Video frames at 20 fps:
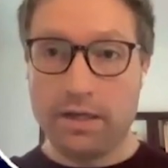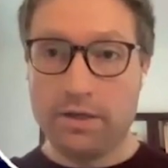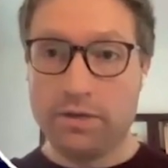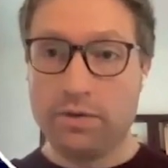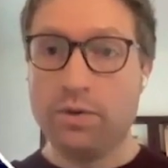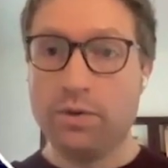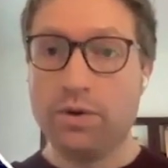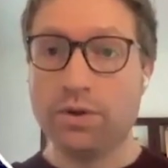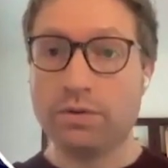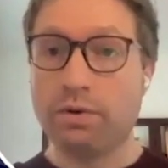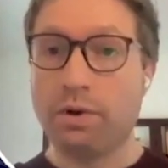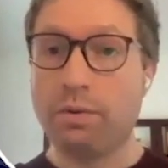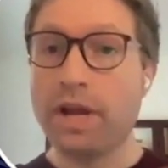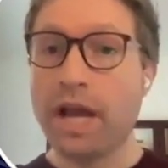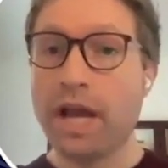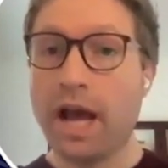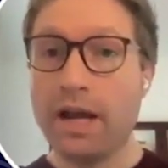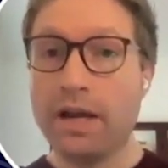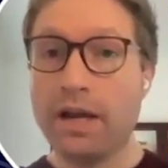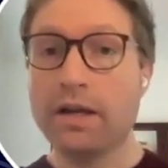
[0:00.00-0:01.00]
ton of tools. What
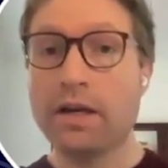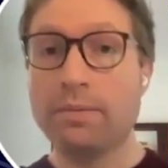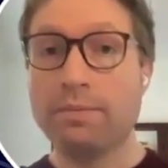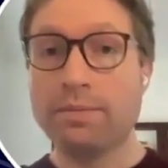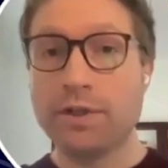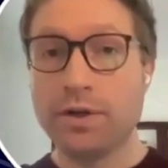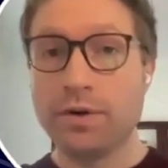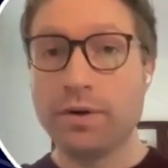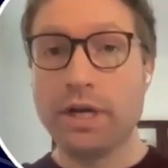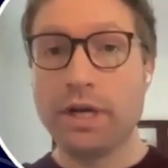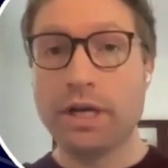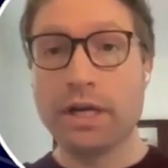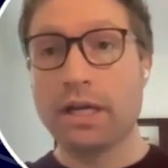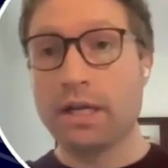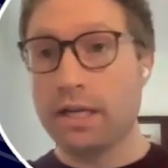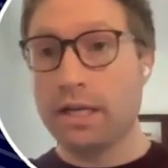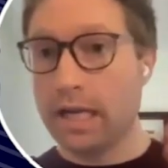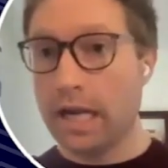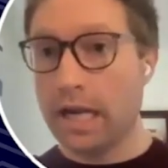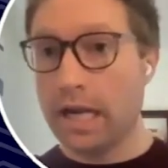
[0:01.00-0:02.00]
we ended up doing
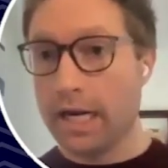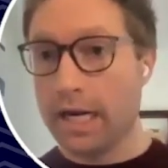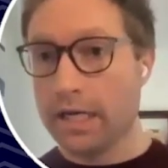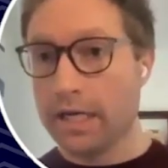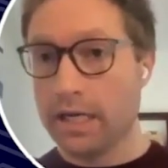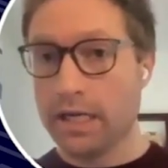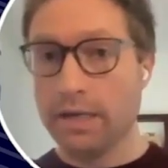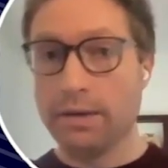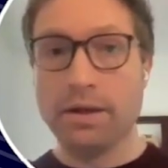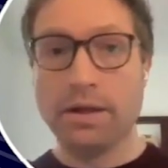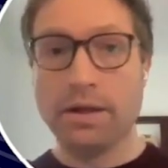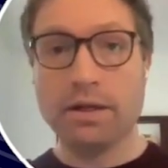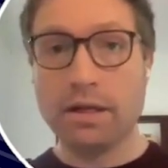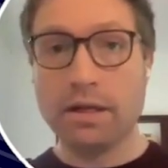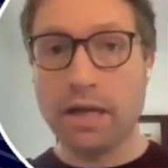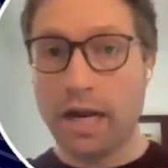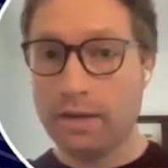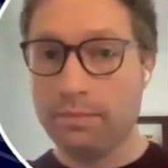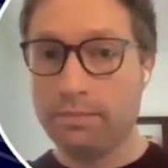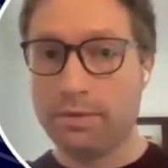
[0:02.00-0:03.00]

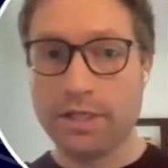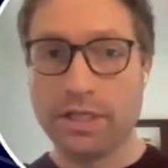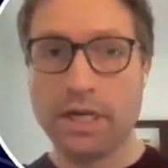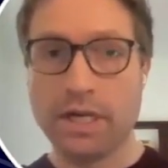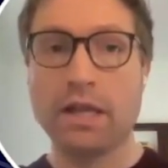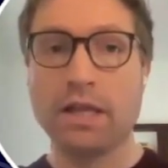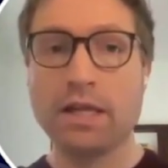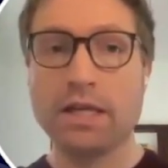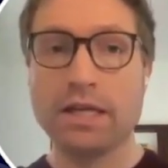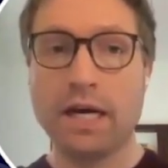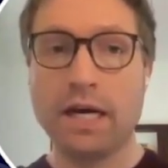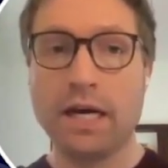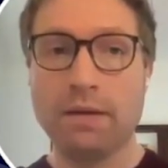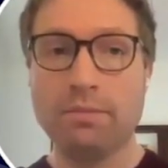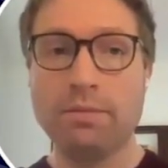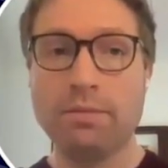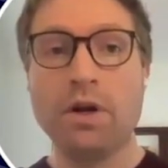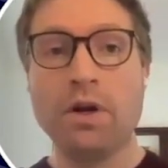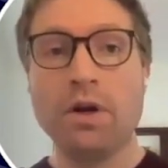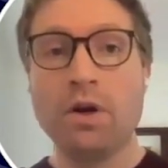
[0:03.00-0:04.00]
99% of the
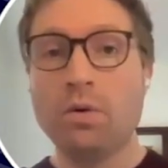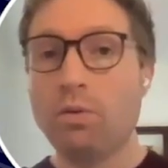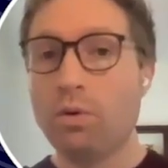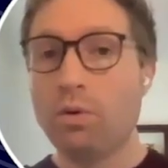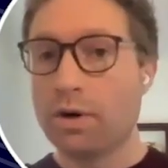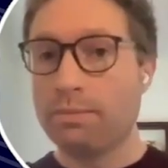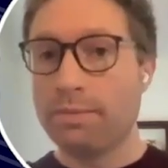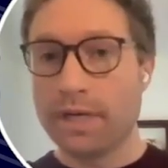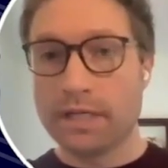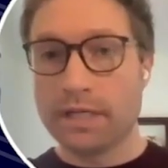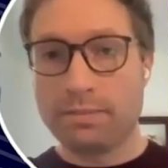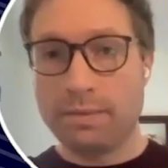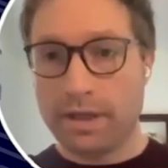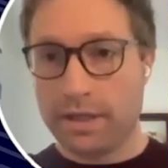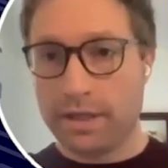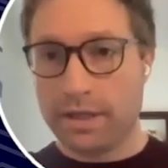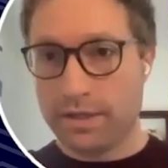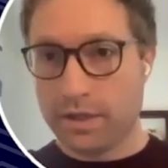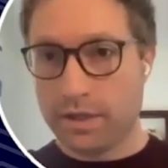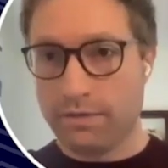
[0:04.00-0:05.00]
time were mixed
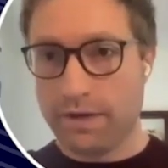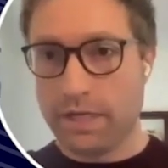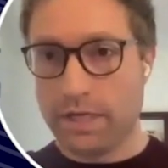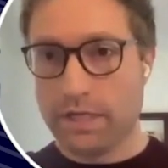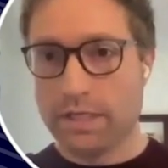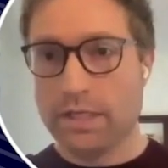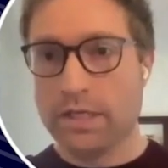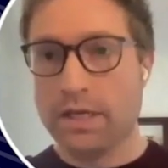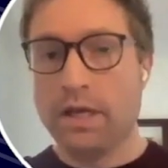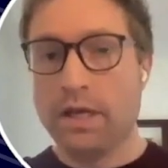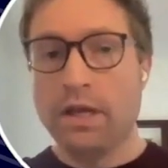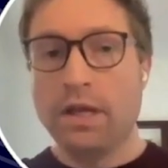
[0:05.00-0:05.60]
method surveys.